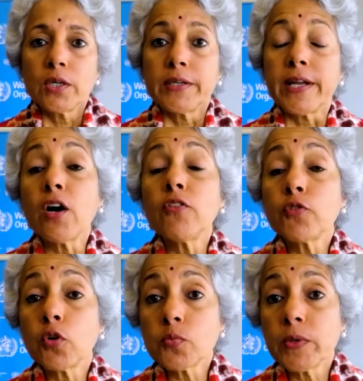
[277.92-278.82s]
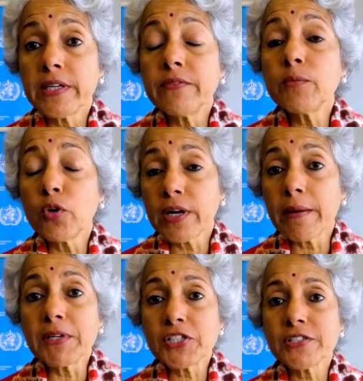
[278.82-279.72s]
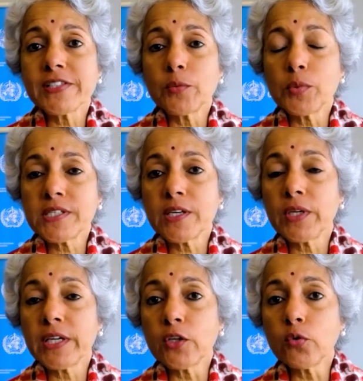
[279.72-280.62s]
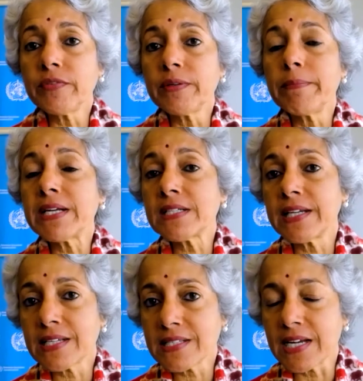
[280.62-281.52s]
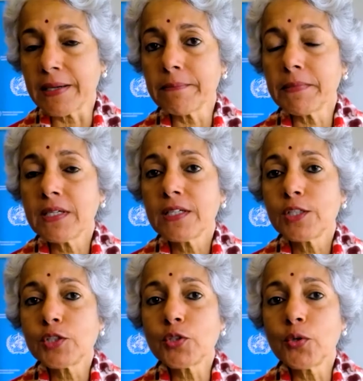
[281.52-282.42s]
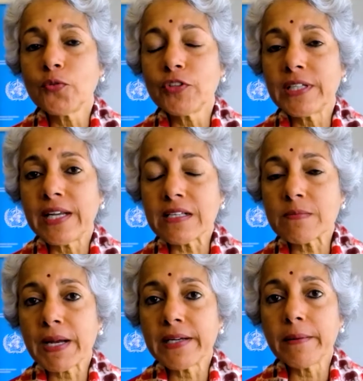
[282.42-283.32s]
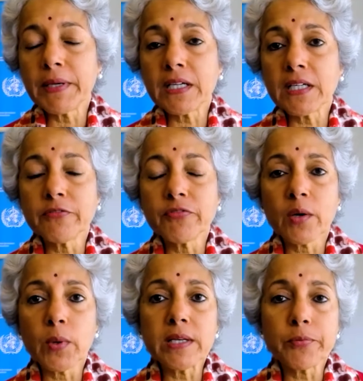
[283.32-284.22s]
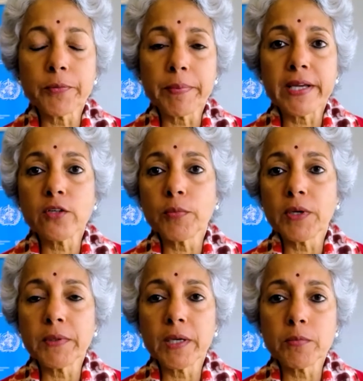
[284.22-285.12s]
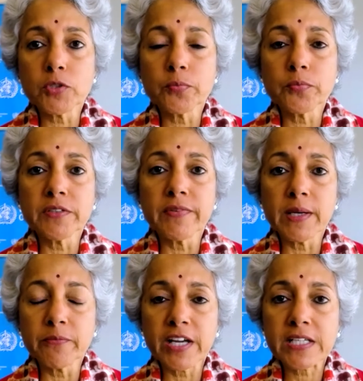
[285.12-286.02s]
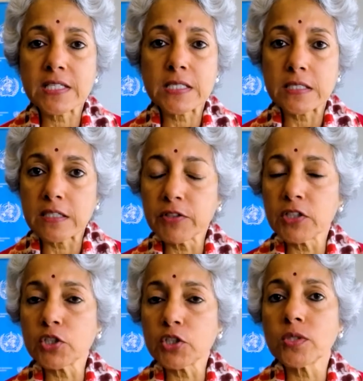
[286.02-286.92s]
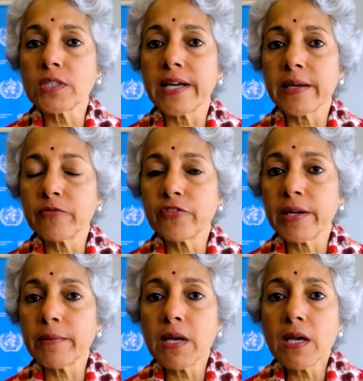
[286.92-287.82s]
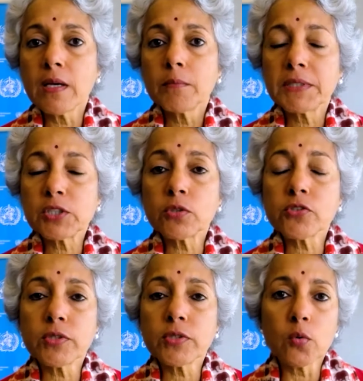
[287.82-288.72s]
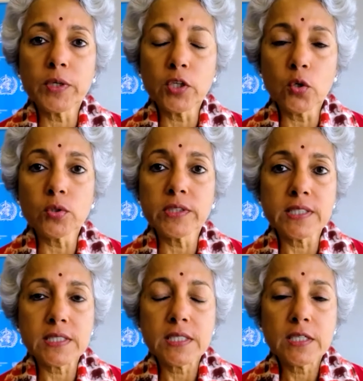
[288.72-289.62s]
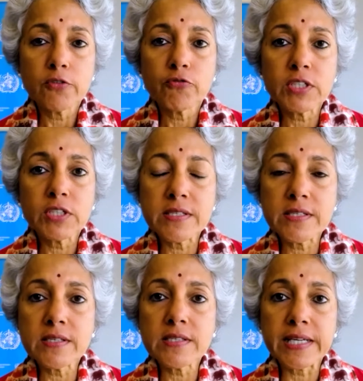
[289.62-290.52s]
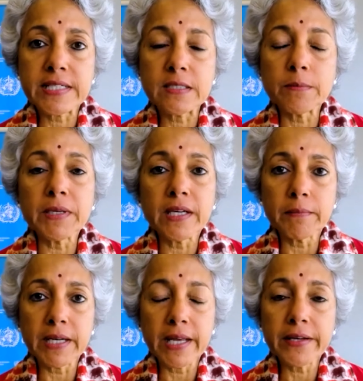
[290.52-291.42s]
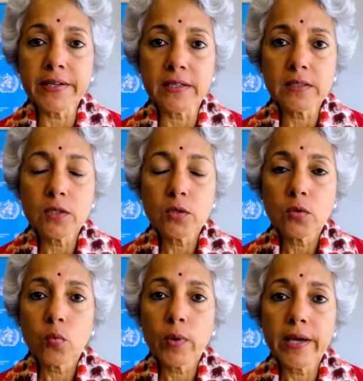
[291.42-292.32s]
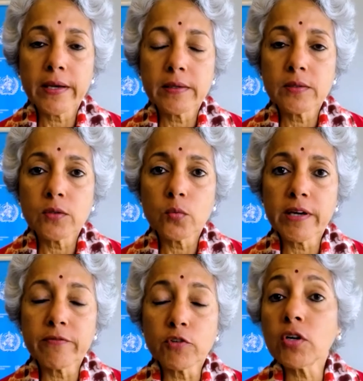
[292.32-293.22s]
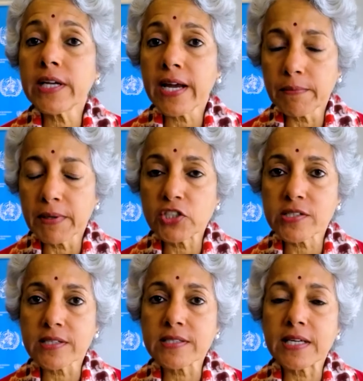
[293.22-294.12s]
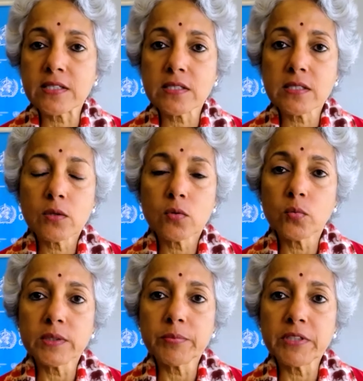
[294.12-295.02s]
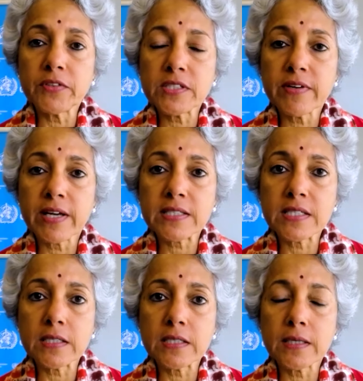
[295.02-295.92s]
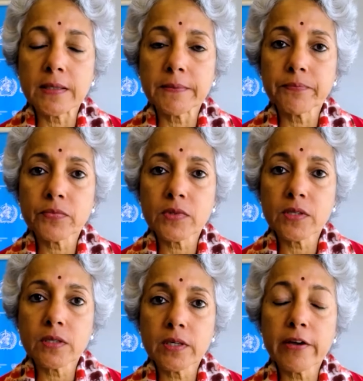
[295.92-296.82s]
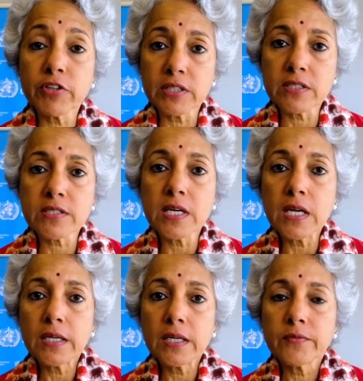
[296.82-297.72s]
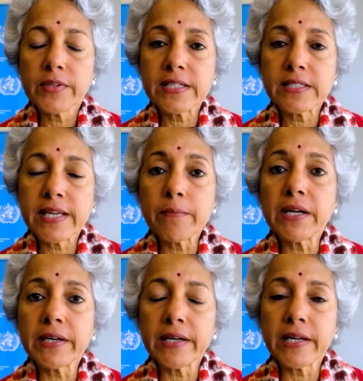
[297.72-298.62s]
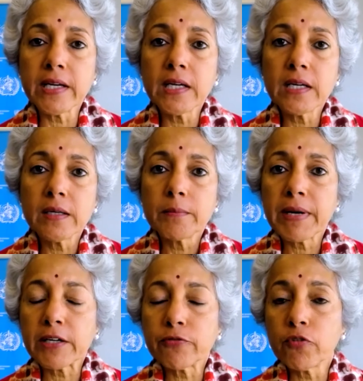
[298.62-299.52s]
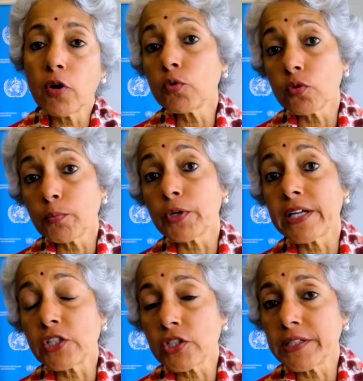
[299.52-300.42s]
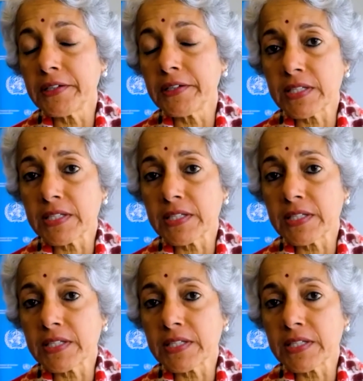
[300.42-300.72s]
Now, of course, we are even more ambitious and we say we can do even better next time. So for the next pandemic, if you are well prepared, you may be able to develop vaccines in even a shorter time frame. But also now we know that for diseases like TB and malaria, where we have not had much success with previous vaccine efforts, that the mRNA platform could potentially give